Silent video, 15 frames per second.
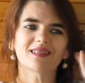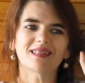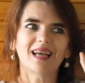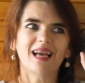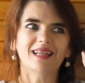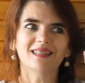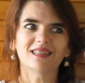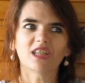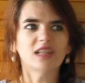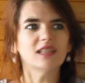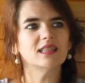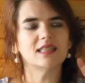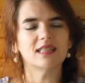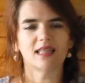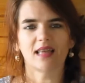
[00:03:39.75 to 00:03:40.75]
that
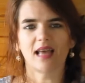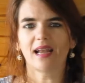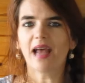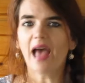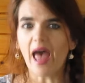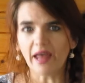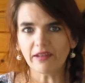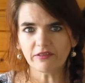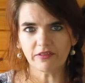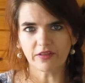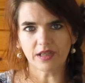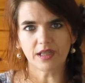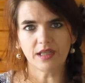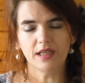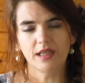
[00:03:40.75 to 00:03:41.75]
jealousy, that
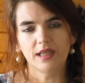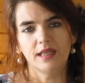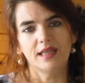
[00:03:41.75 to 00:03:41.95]
envy